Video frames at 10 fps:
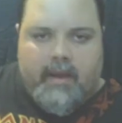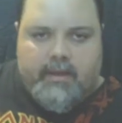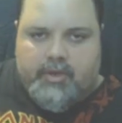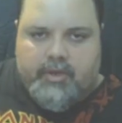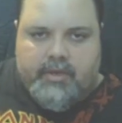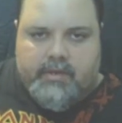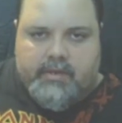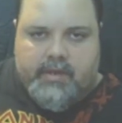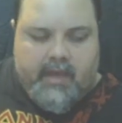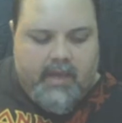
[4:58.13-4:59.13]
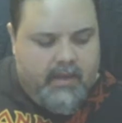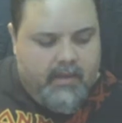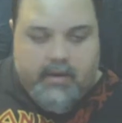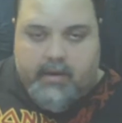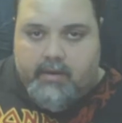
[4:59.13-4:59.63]
You can see and
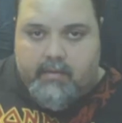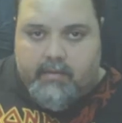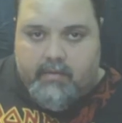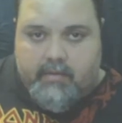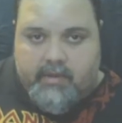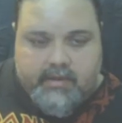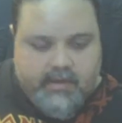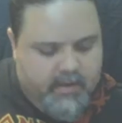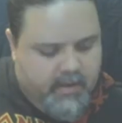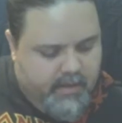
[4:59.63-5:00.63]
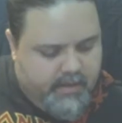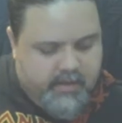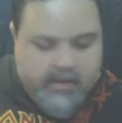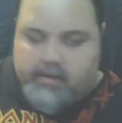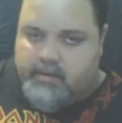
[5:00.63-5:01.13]
you can listen,
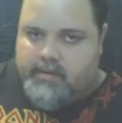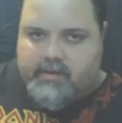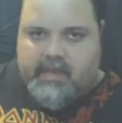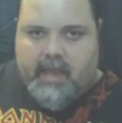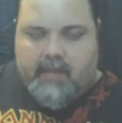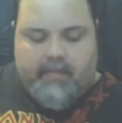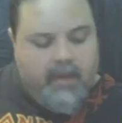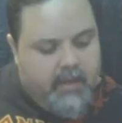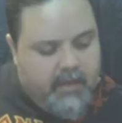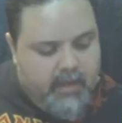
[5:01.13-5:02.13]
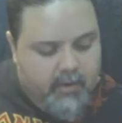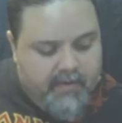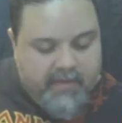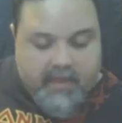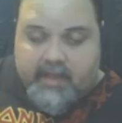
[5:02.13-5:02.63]
it's the same. The only
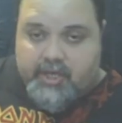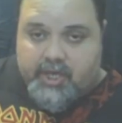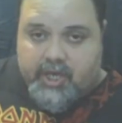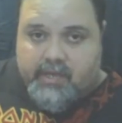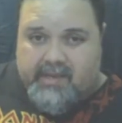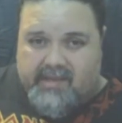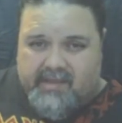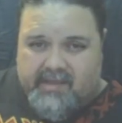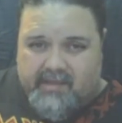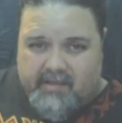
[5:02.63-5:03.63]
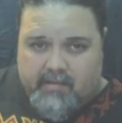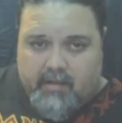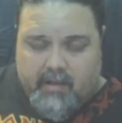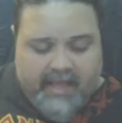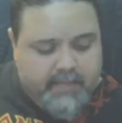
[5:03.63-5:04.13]
thing that changes is the
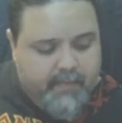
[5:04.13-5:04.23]
last